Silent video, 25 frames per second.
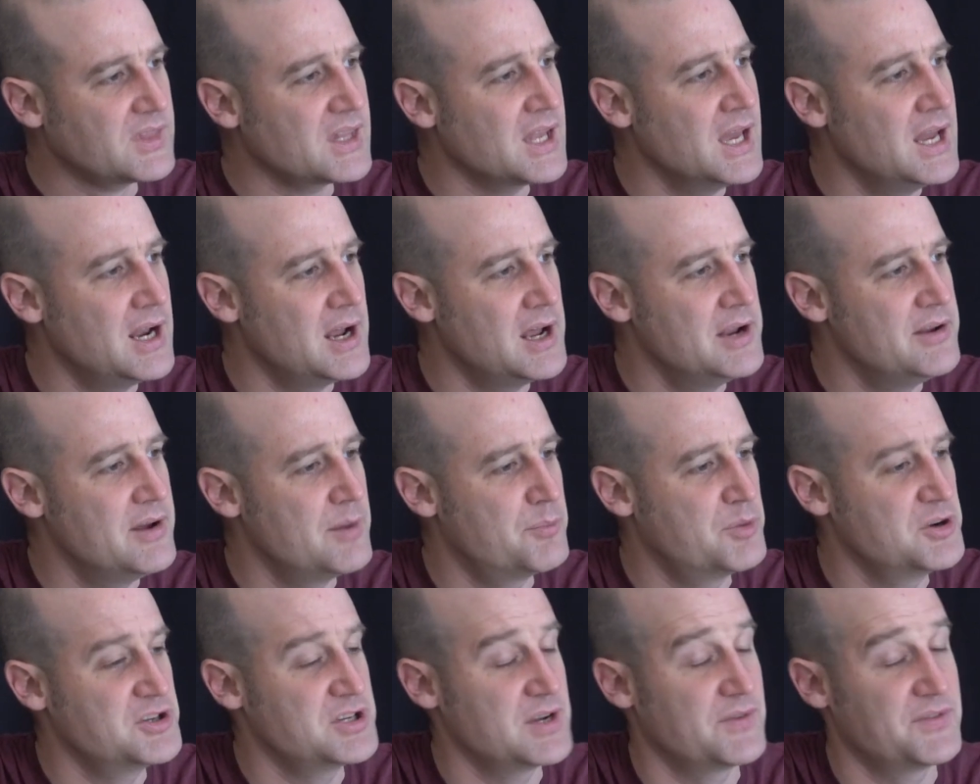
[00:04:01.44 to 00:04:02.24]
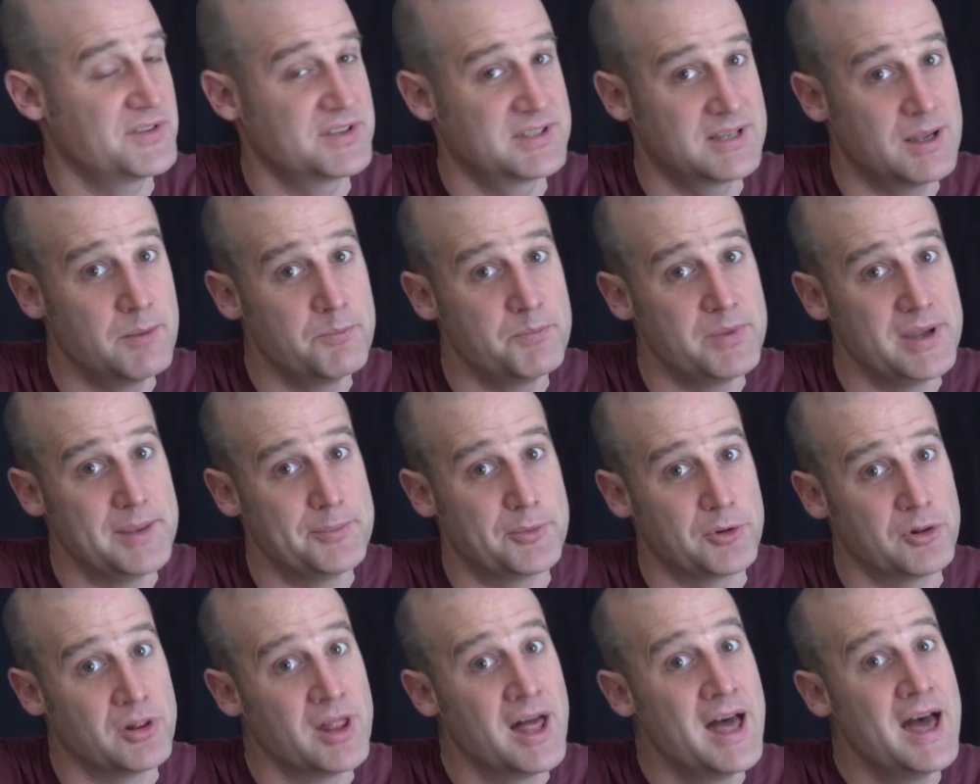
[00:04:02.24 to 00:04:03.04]
And I appreciate for some
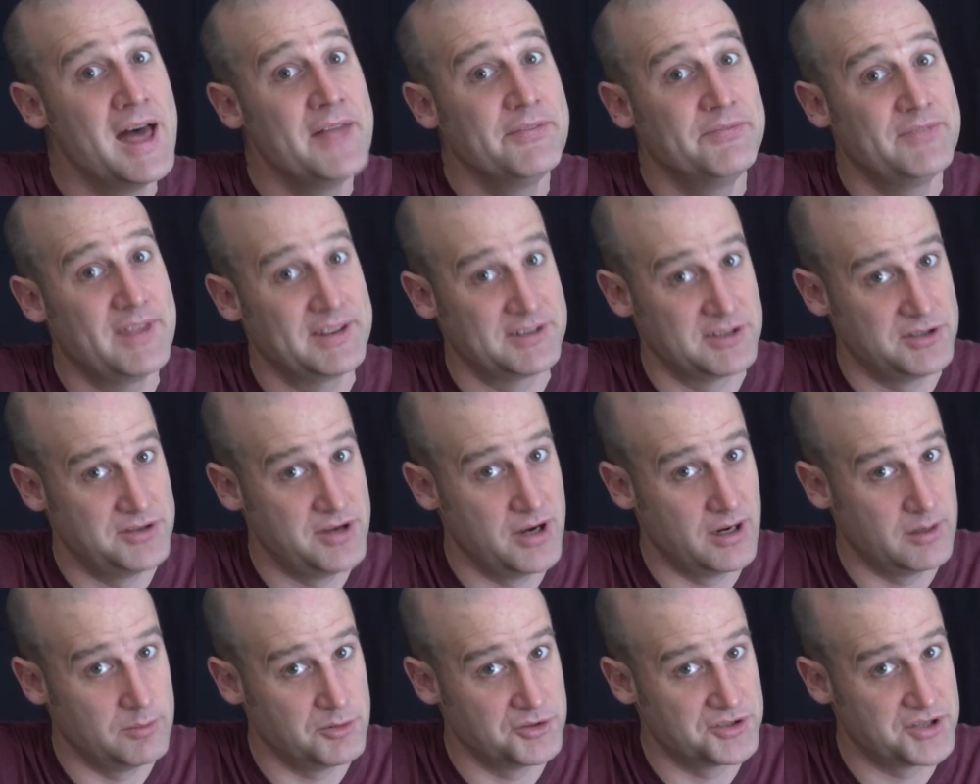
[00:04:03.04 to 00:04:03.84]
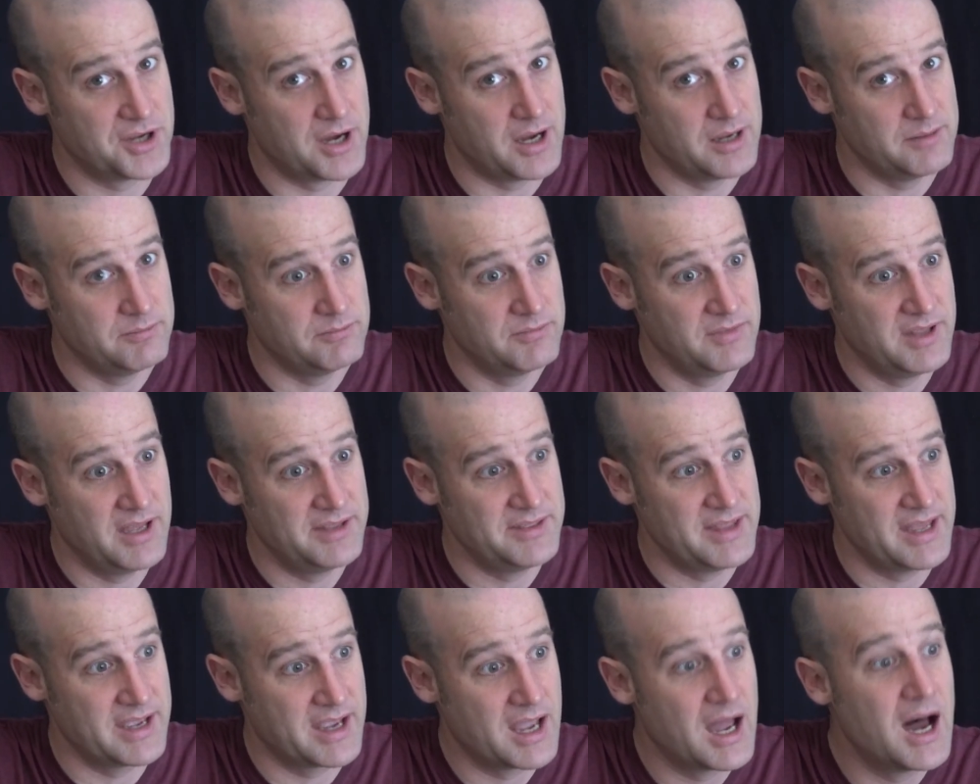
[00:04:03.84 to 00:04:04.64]
people, that's a terrible time,
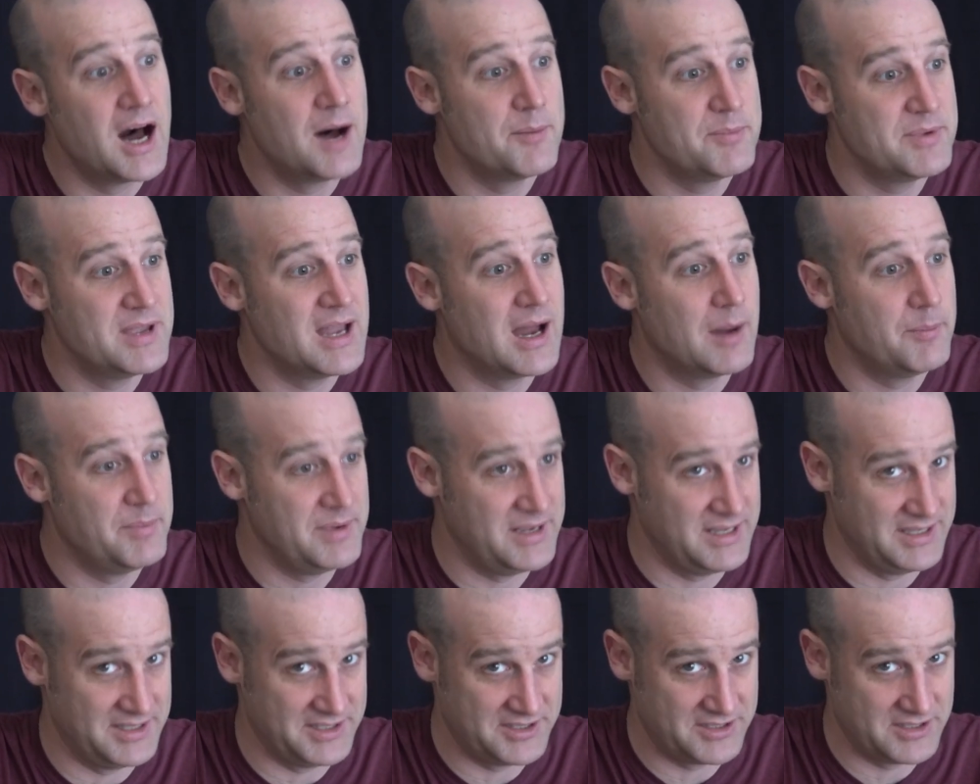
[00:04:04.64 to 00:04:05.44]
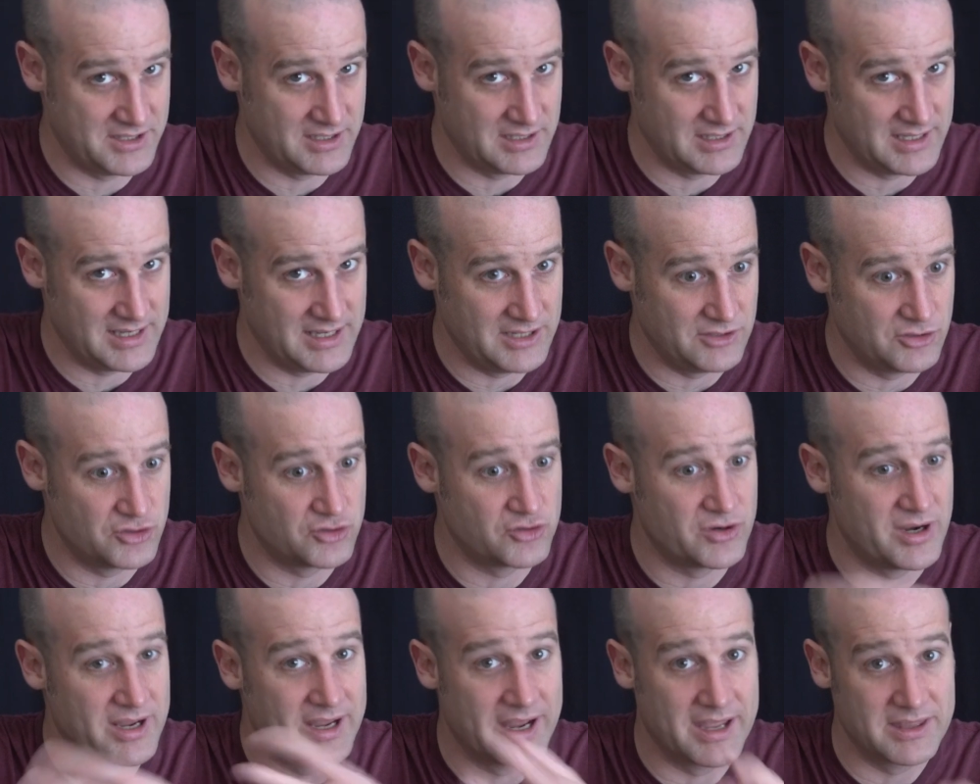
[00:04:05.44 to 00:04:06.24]
and they can't be up instantly to
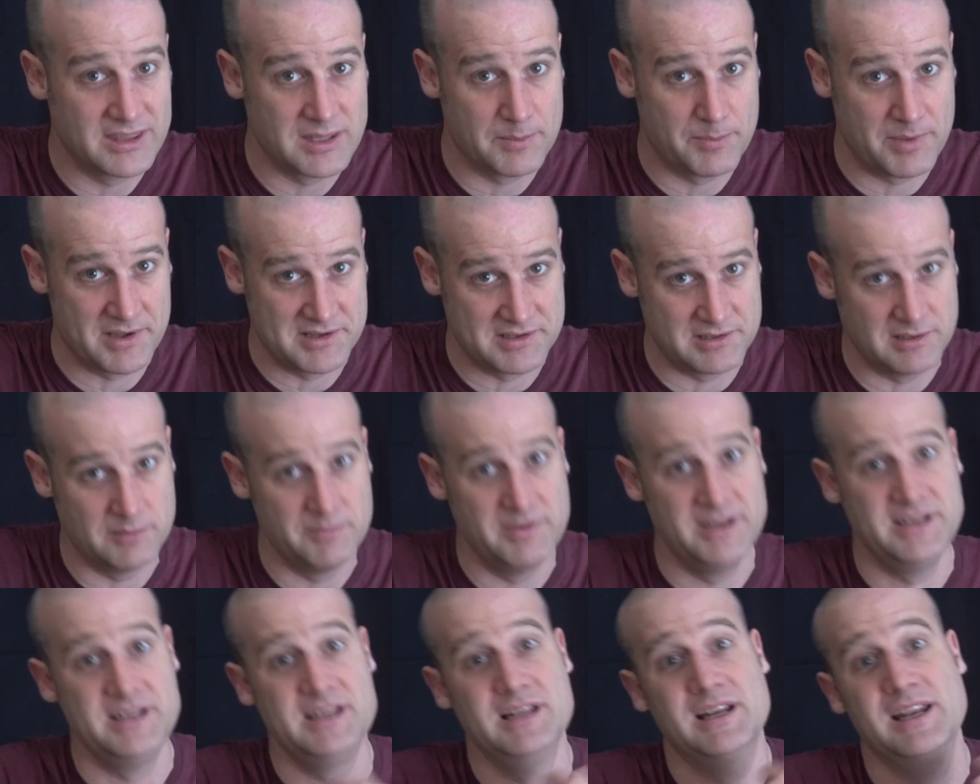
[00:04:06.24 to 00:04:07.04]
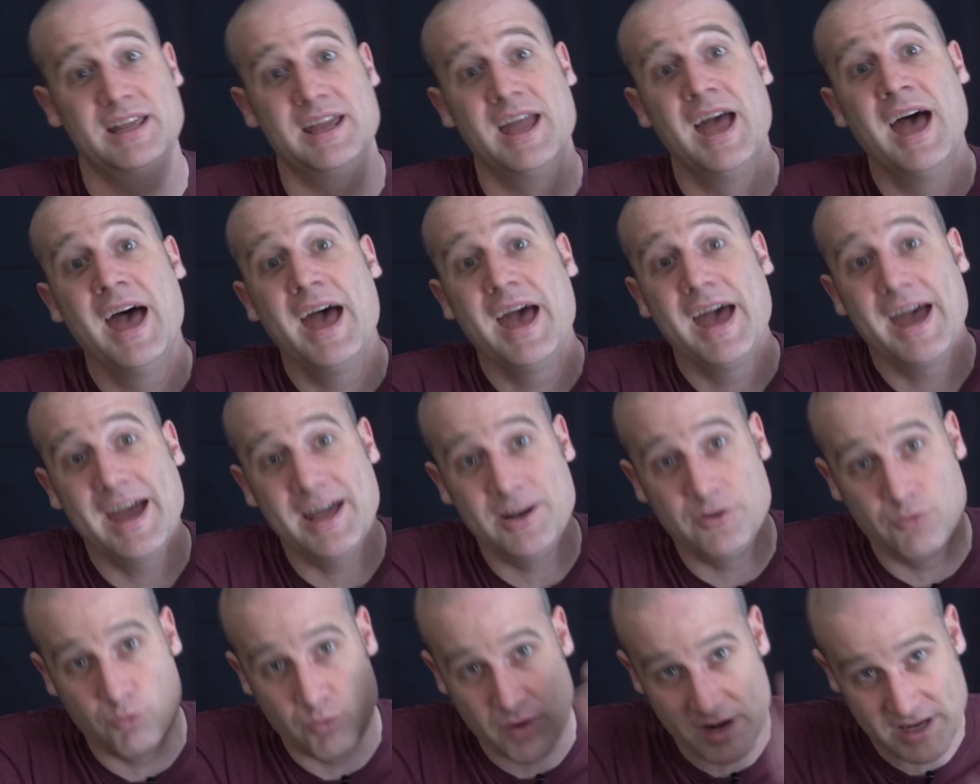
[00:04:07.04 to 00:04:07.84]
try and get the puzzle immediately
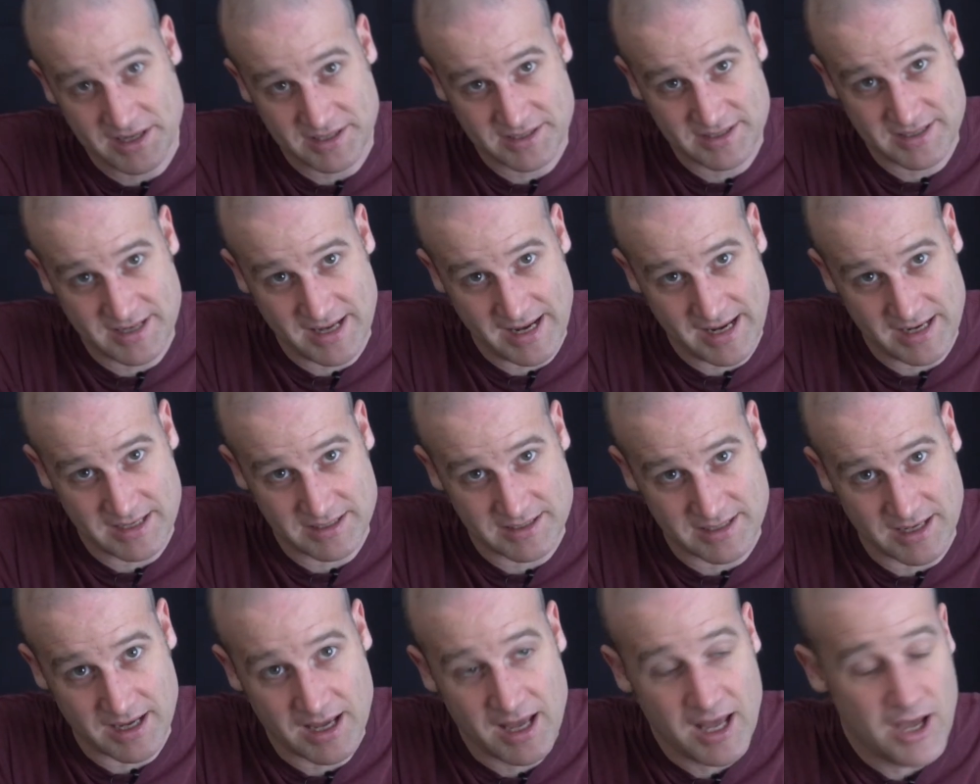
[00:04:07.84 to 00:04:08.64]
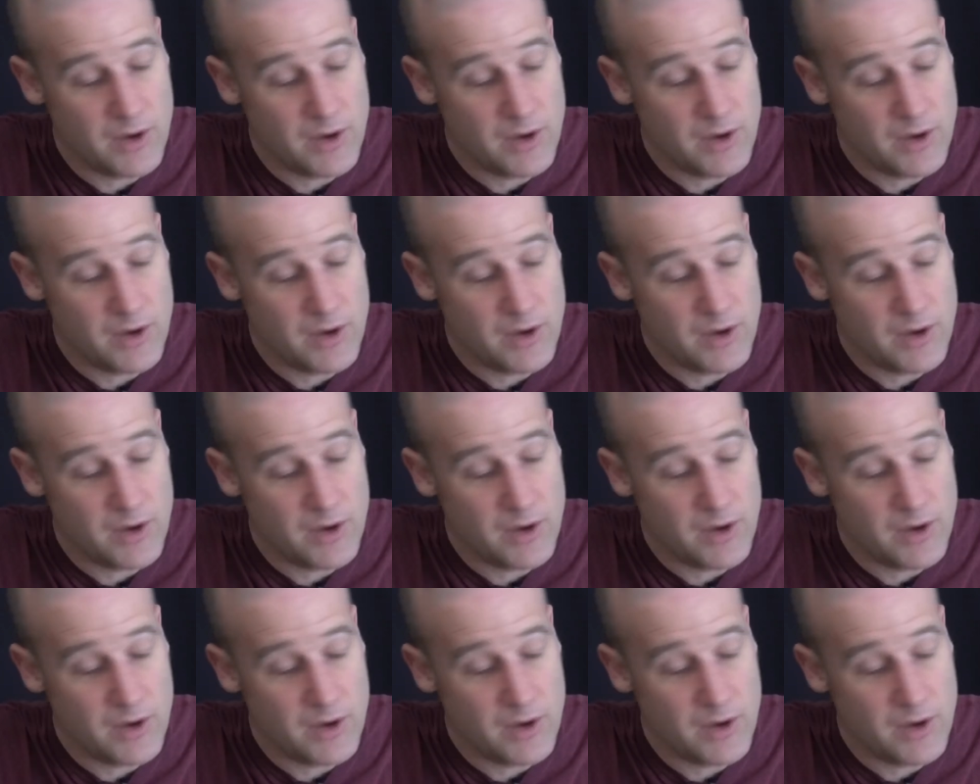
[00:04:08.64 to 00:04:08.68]
and race to enter.